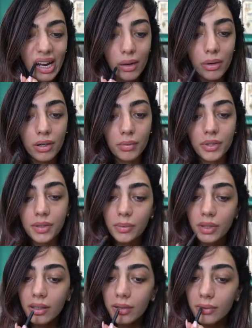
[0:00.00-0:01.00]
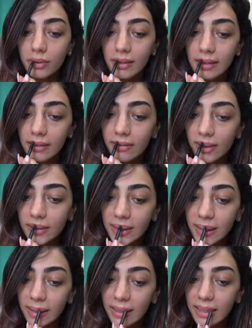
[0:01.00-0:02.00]
I woke up this morning and it was 85
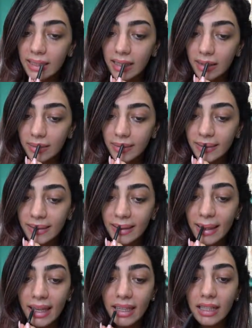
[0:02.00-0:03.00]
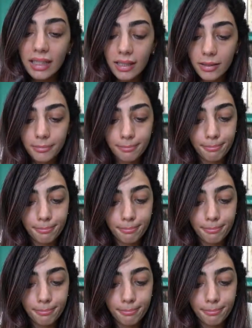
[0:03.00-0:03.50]
degrees and I absolutely hated it.